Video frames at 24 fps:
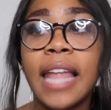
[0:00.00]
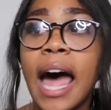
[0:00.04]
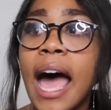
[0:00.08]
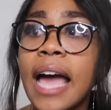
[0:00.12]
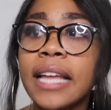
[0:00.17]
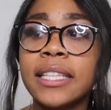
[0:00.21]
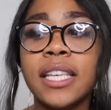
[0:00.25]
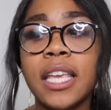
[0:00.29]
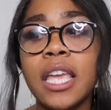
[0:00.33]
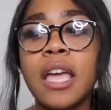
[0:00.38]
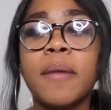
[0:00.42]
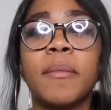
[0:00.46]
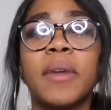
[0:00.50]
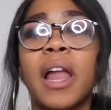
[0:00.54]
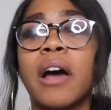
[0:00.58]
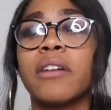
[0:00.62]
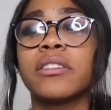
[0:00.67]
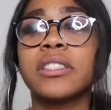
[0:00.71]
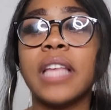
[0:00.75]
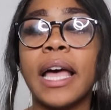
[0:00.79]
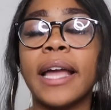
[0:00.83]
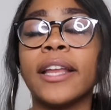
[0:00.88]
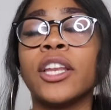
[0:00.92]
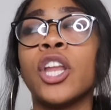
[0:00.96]
lied to him and
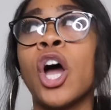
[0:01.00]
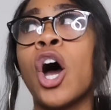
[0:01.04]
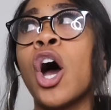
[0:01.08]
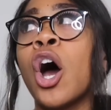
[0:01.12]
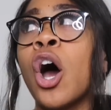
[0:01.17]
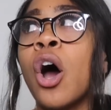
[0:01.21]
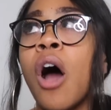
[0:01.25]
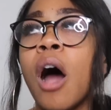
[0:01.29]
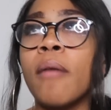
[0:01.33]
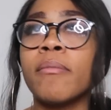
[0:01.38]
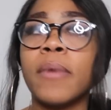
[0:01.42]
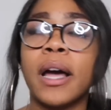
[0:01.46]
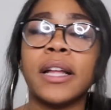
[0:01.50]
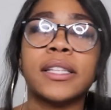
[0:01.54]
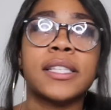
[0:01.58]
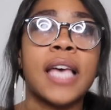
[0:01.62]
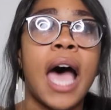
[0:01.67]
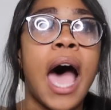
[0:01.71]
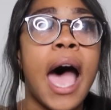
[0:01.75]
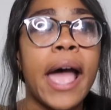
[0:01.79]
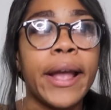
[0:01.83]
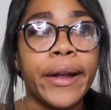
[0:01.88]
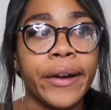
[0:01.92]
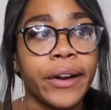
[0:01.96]
I was like, no, I'm not
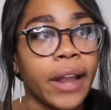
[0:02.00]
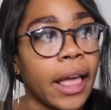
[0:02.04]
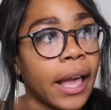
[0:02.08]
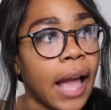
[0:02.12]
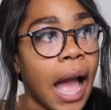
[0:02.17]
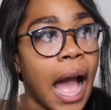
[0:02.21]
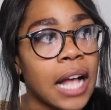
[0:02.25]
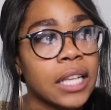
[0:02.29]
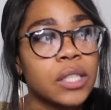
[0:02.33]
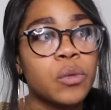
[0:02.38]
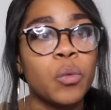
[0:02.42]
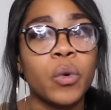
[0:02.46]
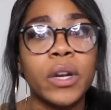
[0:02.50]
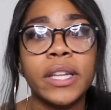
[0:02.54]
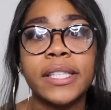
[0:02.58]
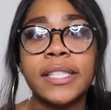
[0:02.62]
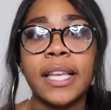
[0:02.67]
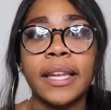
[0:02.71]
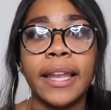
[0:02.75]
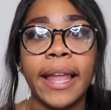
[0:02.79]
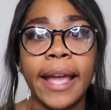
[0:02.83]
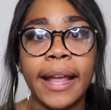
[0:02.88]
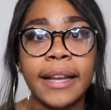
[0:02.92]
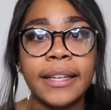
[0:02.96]
tired. Like, I just wanted
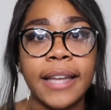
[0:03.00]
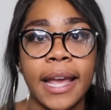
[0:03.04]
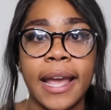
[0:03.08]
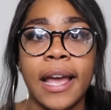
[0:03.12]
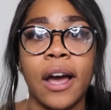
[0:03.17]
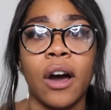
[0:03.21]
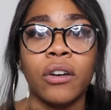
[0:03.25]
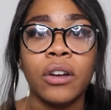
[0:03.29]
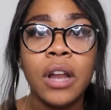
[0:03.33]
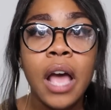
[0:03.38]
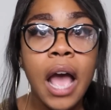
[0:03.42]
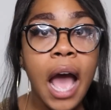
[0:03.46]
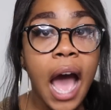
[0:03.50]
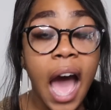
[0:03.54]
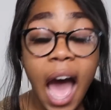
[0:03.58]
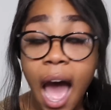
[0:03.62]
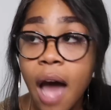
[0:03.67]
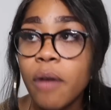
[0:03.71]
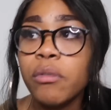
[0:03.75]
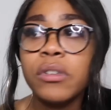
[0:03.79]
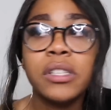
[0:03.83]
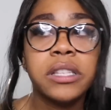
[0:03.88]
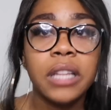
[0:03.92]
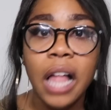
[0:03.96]
to lay down.
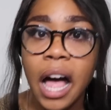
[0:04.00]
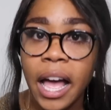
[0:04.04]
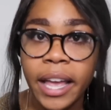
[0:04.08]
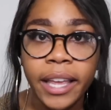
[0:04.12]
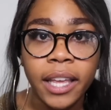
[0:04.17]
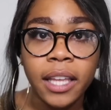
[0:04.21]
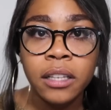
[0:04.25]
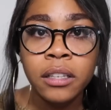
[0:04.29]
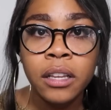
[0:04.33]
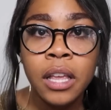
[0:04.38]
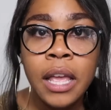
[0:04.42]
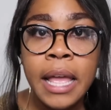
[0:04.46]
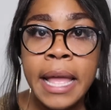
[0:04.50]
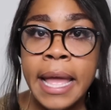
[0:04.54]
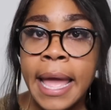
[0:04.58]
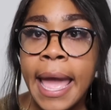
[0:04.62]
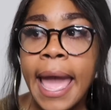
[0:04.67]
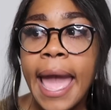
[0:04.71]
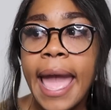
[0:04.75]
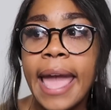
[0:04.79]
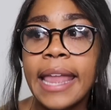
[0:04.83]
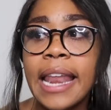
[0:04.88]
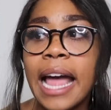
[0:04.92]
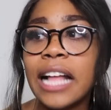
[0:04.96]
I was lying,
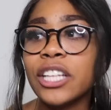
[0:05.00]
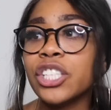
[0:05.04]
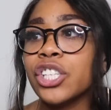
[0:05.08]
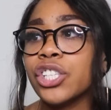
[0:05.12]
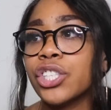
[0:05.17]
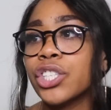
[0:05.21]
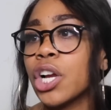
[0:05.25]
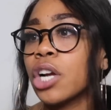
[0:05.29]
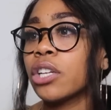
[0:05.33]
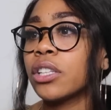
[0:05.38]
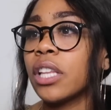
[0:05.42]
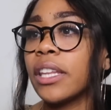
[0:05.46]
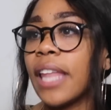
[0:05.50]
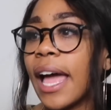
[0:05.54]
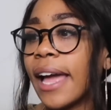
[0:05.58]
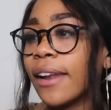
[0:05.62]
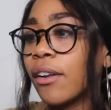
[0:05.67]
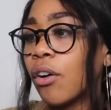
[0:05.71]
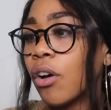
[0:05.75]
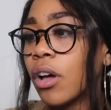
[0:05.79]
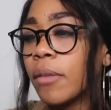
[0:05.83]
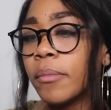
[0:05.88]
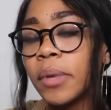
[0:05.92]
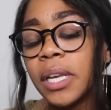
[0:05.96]
and I just turned the
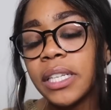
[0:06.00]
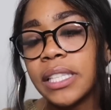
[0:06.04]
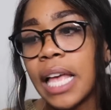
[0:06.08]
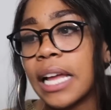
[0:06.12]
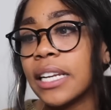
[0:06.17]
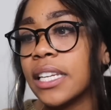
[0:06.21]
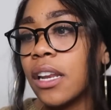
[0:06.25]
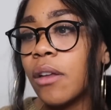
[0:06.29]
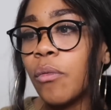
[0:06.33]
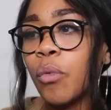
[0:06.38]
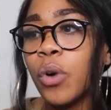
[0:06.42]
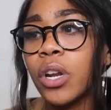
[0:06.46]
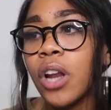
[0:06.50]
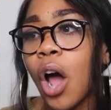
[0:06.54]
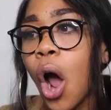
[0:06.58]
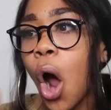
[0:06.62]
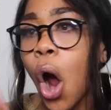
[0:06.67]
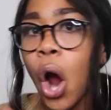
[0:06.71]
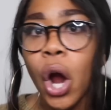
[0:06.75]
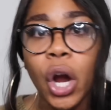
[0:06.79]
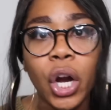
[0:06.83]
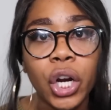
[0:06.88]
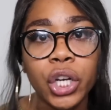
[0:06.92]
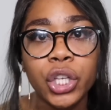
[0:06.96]
light on because I didn't want to
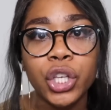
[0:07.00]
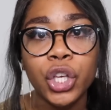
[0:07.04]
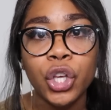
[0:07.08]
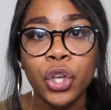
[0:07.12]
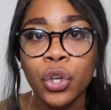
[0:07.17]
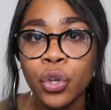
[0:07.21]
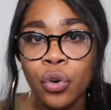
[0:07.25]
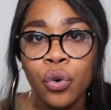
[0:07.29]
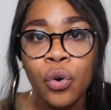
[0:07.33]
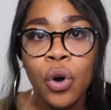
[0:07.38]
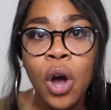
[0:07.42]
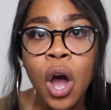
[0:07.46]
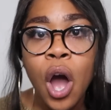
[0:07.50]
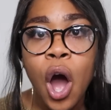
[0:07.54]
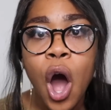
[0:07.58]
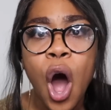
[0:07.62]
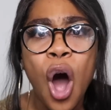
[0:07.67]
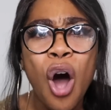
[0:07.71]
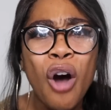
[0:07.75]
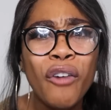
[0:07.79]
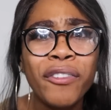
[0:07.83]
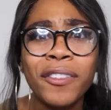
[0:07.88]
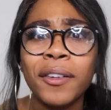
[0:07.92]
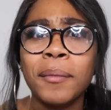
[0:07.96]
argue
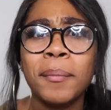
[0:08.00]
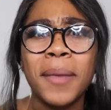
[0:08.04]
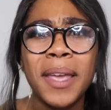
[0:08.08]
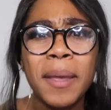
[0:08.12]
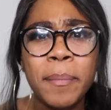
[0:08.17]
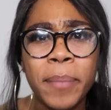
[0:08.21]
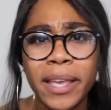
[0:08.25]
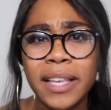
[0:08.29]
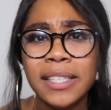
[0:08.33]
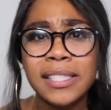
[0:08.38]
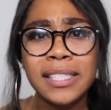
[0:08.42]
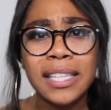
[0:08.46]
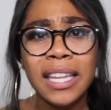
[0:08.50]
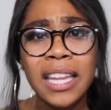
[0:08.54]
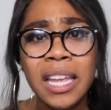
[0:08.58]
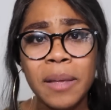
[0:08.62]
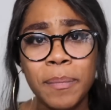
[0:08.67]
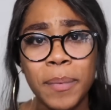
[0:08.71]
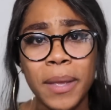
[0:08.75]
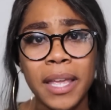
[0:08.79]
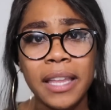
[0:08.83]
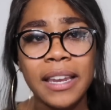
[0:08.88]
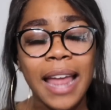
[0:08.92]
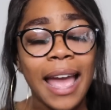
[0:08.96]
over me being
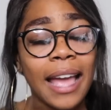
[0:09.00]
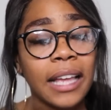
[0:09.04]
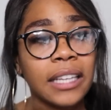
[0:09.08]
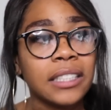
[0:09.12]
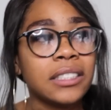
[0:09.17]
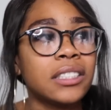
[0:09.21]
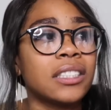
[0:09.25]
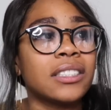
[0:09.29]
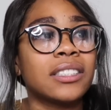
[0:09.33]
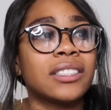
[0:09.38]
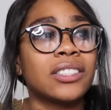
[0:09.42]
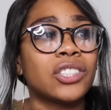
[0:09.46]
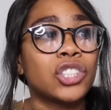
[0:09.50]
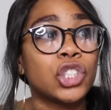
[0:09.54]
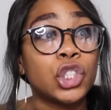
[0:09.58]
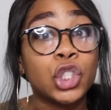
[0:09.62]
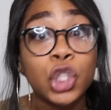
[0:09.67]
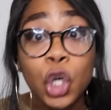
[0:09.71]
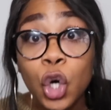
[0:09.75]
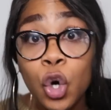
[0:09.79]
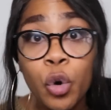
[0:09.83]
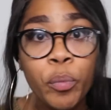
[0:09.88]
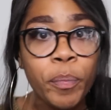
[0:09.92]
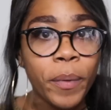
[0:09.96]
sleepy. That is just
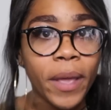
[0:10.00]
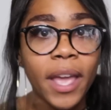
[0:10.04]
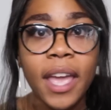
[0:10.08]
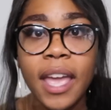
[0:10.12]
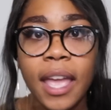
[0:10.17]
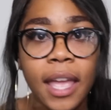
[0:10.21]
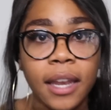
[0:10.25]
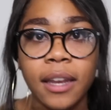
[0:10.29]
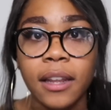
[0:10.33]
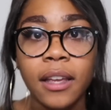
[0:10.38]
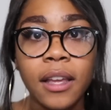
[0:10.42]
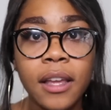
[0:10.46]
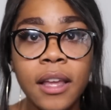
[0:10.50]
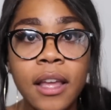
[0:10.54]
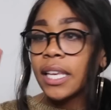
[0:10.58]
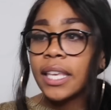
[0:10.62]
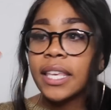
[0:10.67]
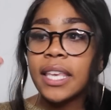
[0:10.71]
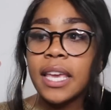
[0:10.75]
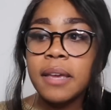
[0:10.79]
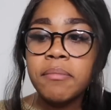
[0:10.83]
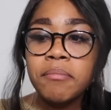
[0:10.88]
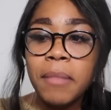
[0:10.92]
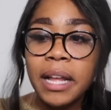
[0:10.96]
stupid. To
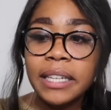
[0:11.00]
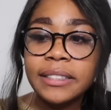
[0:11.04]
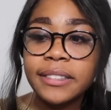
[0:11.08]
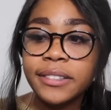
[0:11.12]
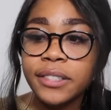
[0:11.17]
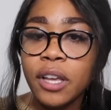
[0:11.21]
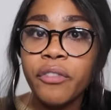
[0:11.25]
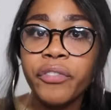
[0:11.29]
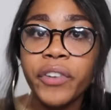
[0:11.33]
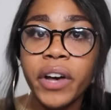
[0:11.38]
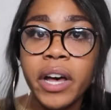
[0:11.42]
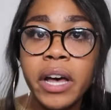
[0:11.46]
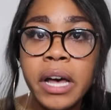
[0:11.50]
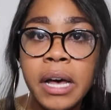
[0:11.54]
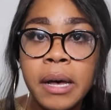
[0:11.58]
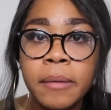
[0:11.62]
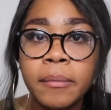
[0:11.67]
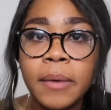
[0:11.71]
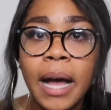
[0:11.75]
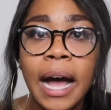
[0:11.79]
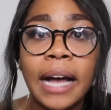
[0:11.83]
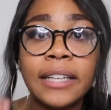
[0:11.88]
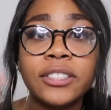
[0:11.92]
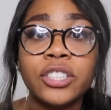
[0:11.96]
keep myself
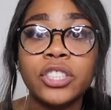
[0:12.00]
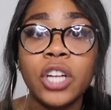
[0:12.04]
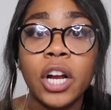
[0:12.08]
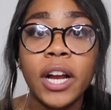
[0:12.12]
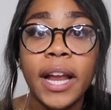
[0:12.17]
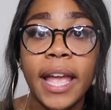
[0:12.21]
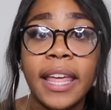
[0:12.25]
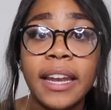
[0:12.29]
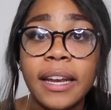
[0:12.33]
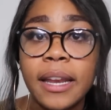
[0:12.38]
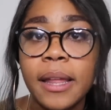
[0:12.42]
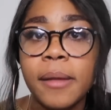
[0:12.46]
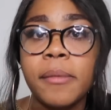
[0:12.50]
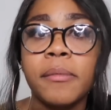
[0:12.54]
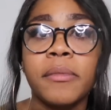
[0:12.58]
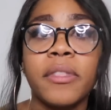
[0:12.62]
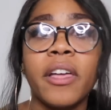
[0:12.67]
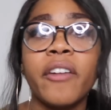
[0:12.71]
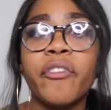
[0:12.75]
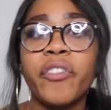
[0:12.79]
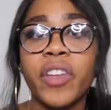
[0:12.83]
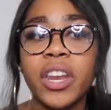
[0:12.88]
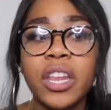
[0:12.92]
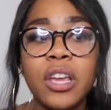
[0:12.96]
up, I start editing
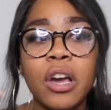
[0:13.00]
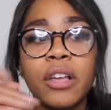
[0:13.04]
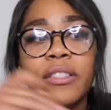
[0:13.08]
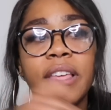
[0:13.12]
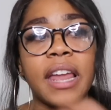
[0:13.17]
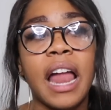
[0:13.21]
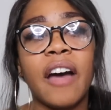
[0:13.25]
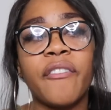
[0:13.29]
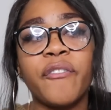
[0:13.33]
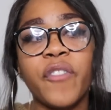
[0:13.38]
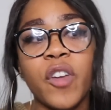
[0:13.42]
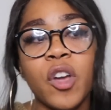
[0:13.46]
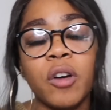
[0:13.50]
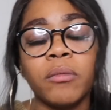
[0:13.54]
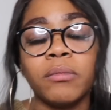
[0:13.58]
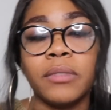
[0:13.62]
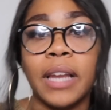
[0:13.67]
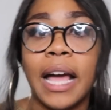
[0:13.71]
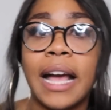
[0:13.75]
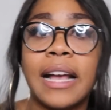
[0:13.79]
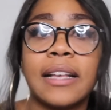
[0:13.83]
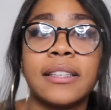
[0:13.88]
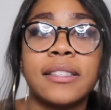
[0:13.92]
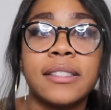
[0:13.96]
the video that I filmed
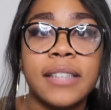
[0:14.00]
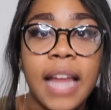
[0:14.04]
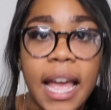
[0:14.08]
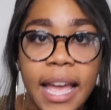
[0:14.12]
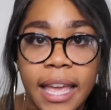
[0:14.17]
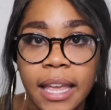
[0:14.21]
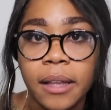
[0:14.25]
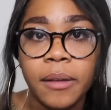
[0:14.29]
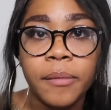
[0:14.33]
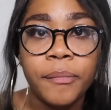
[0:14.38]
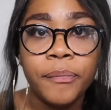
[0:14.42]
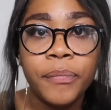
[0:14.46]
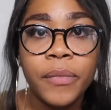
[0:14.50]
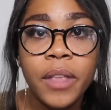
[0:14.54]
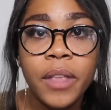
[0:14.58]
last night.